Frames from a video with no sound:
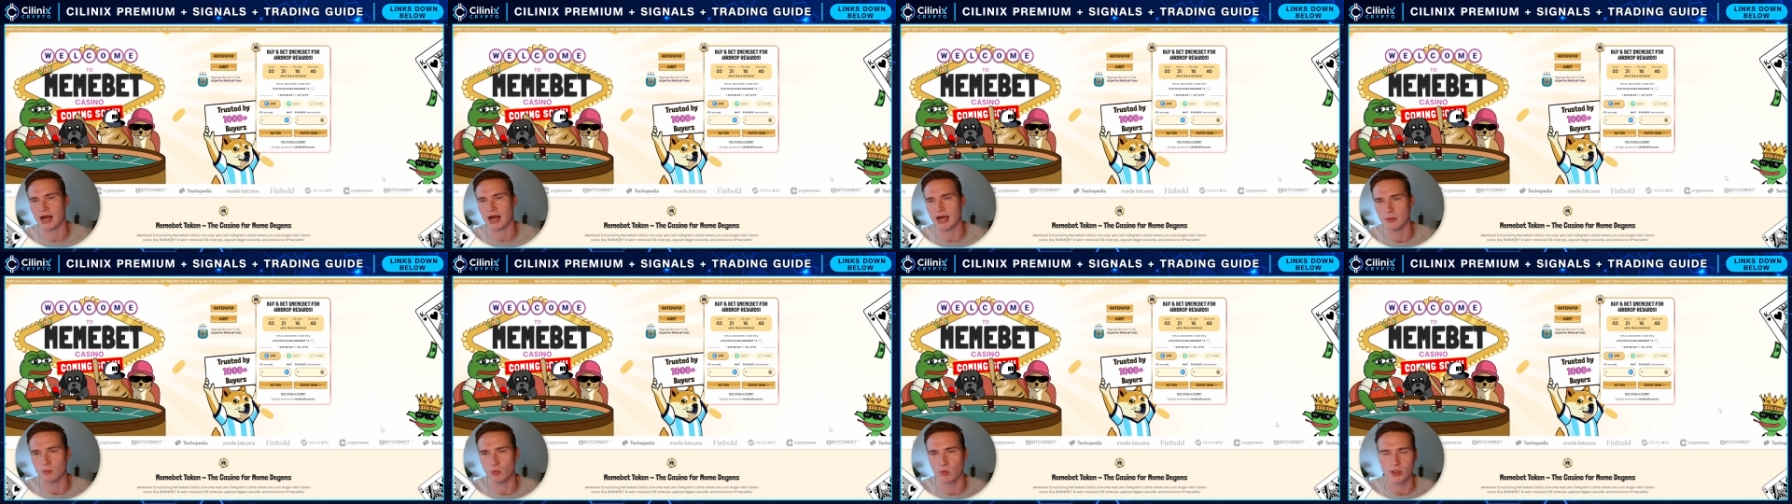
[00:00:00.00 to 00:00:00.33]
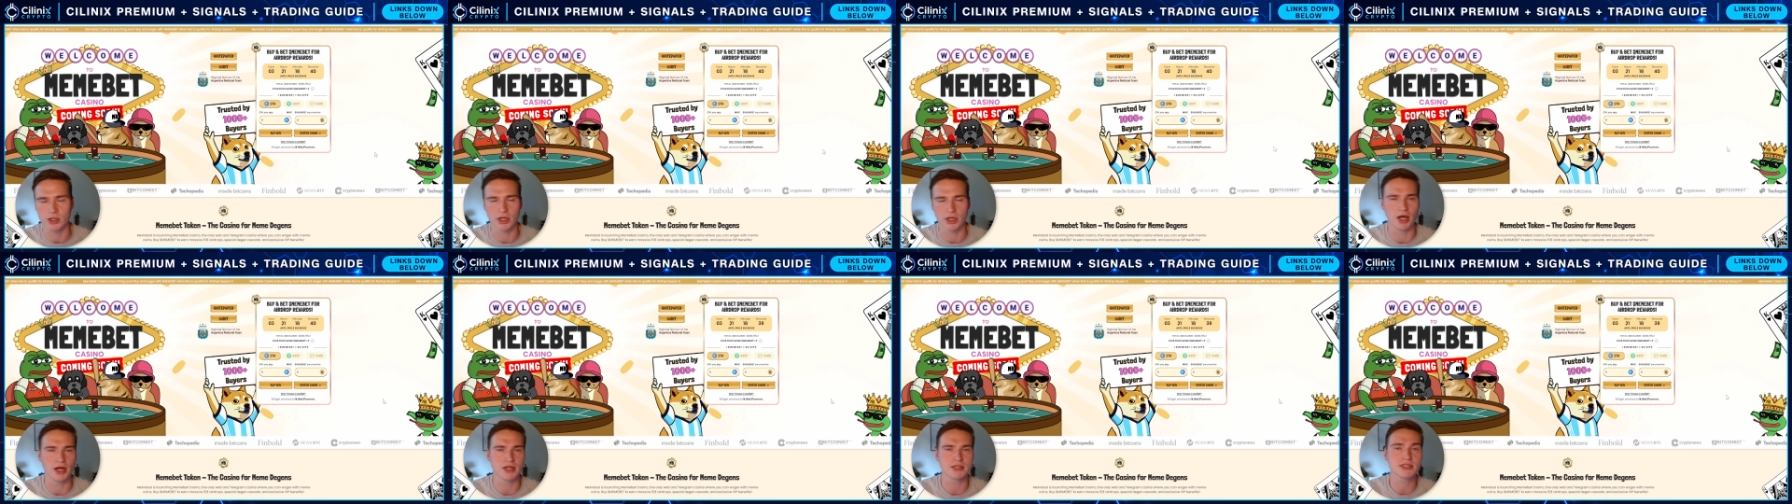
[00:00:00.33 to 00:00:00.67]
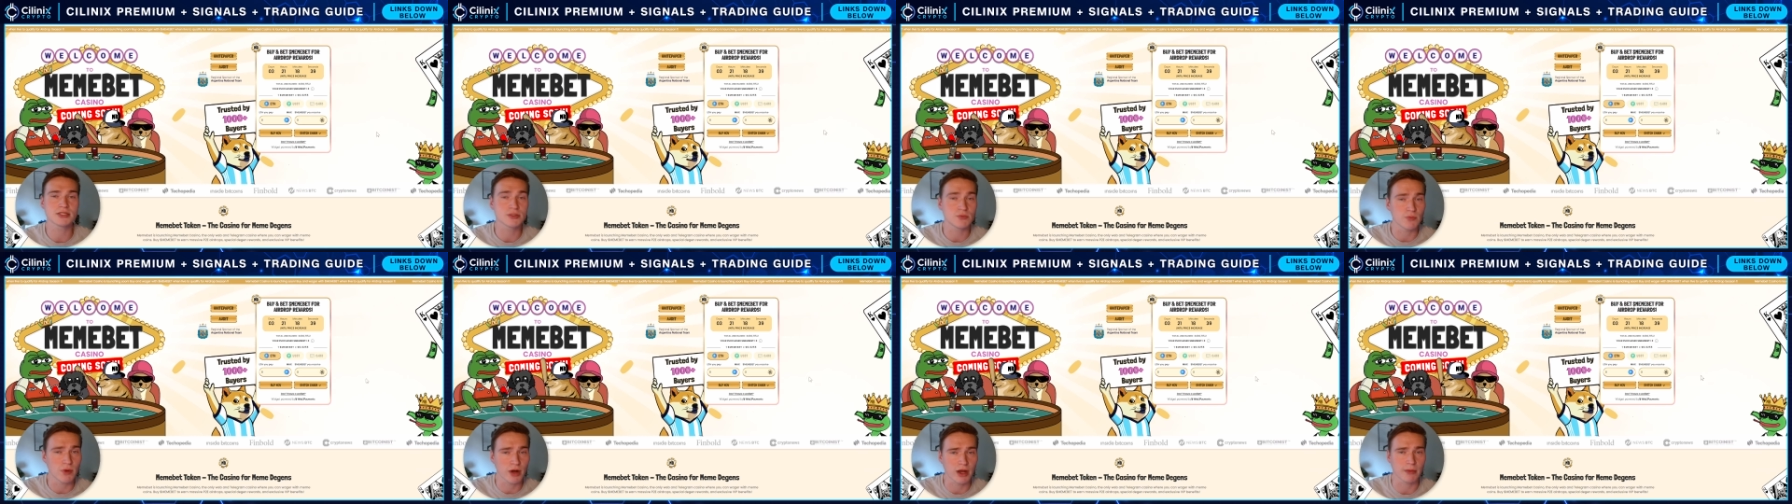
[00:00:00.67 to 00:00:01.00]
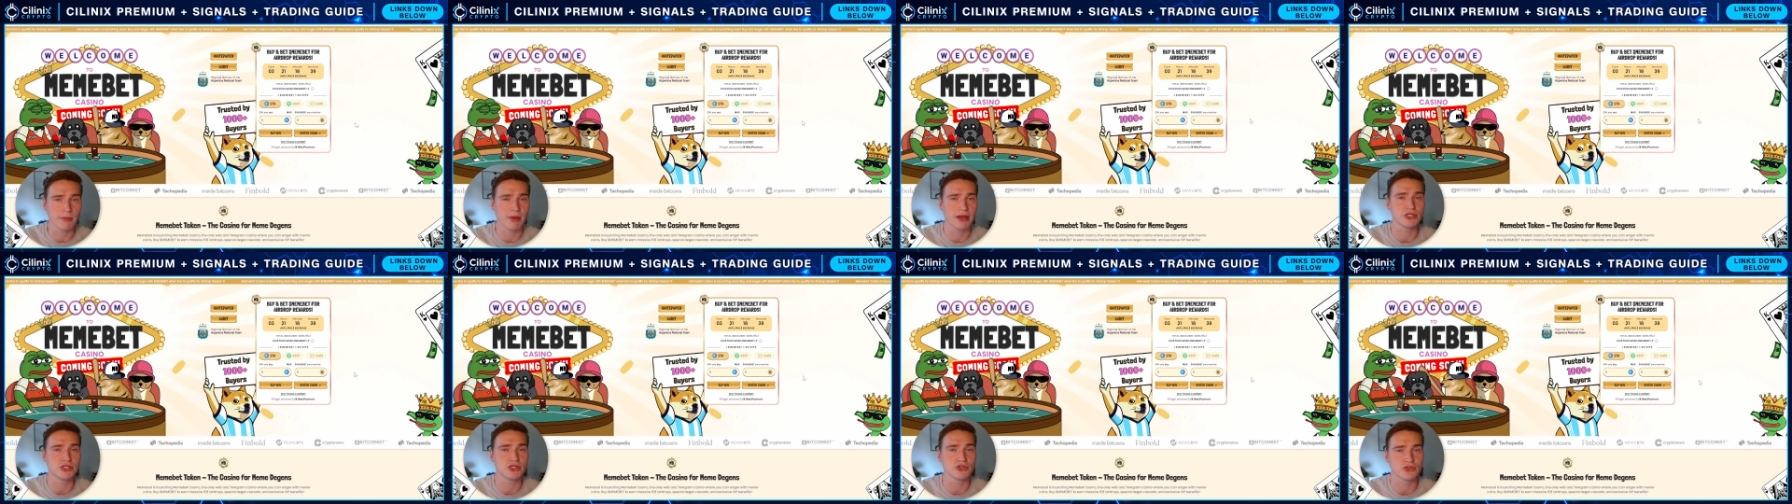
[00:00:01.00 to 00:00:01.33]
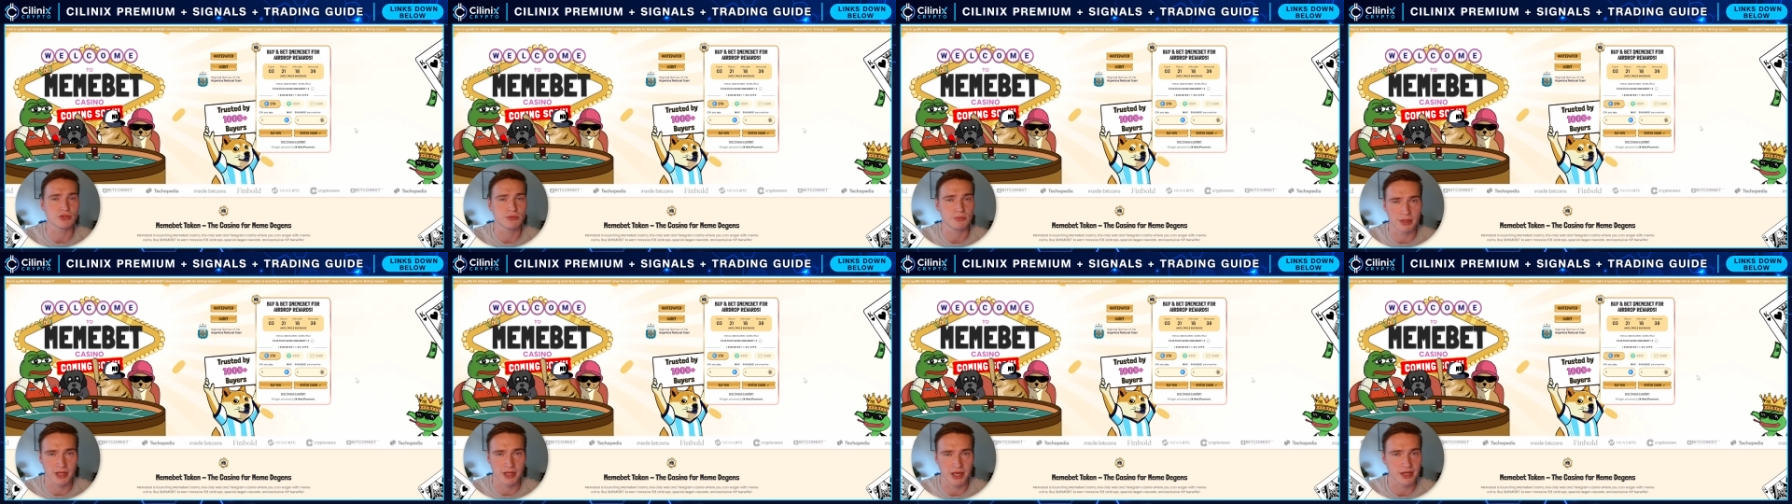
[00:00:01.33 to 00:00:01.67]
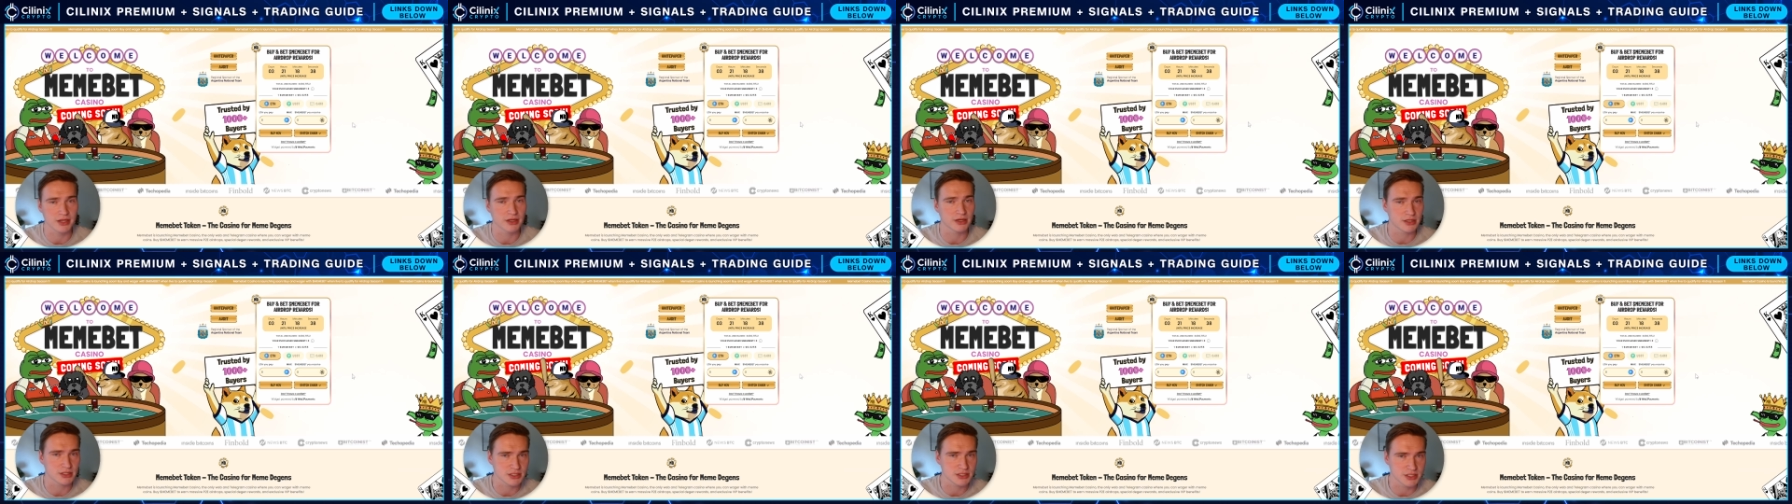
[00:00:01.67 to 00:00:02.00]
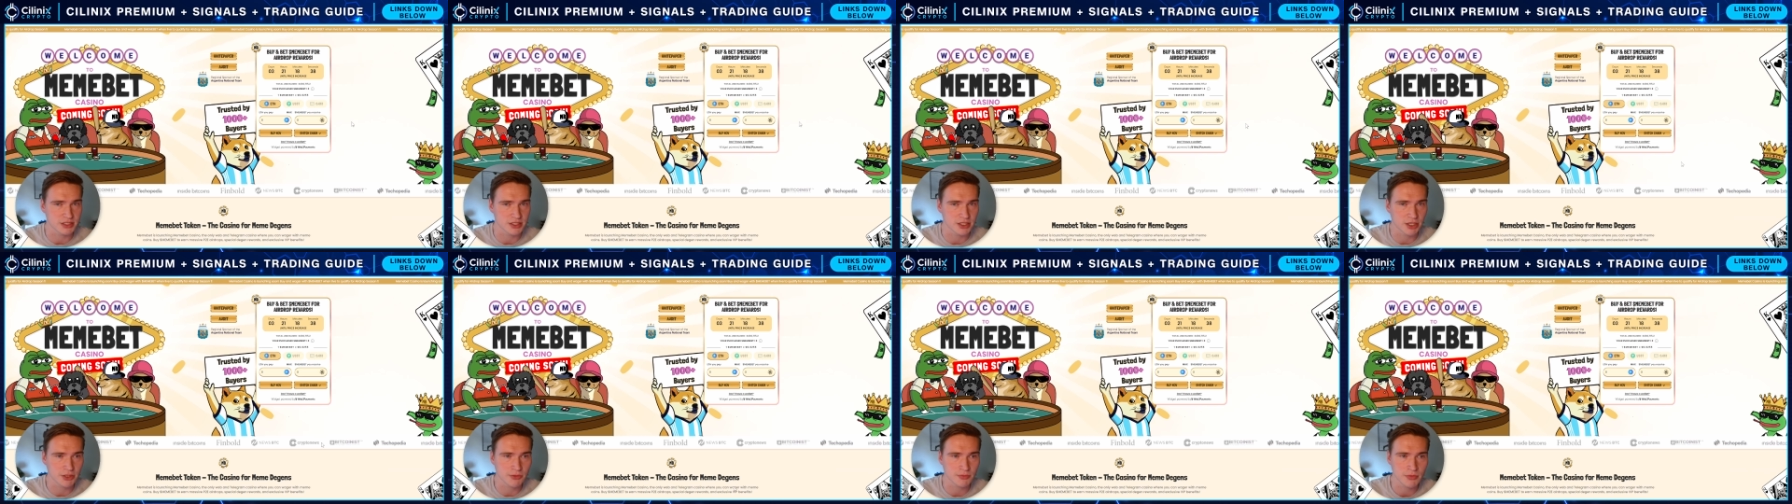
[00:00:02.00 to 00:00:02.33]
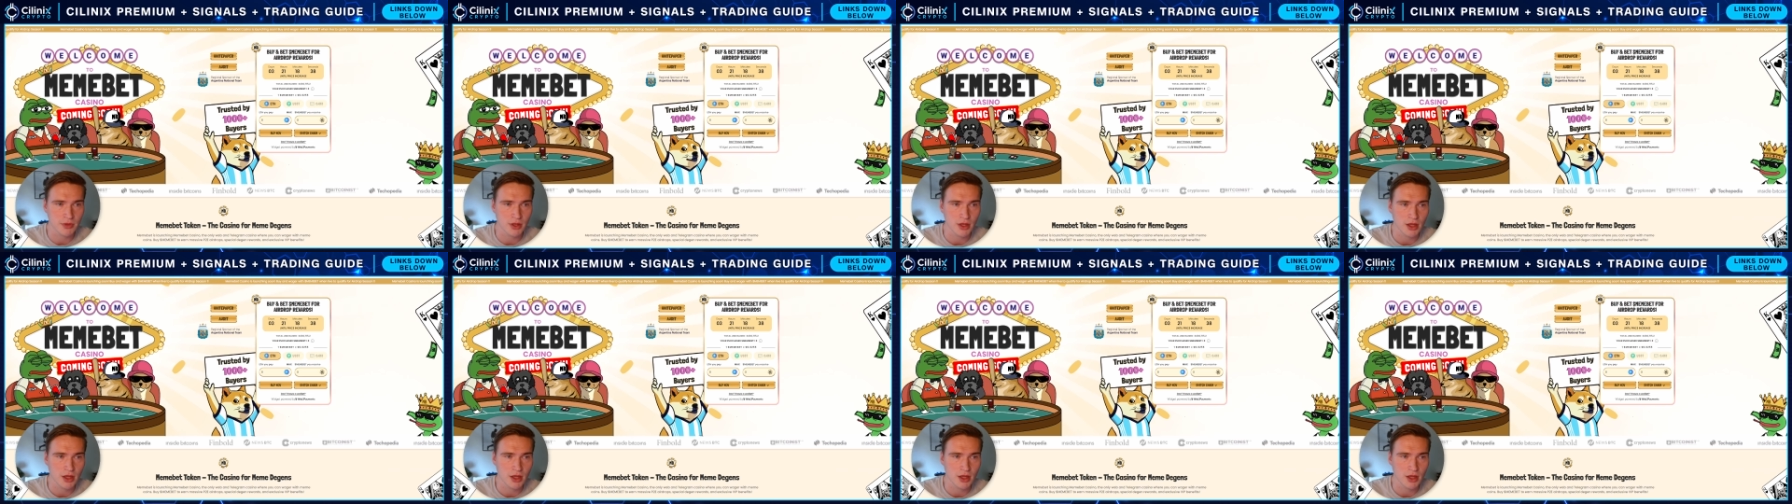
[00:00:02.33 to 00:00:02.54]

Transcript: I would not recommend you to play the casino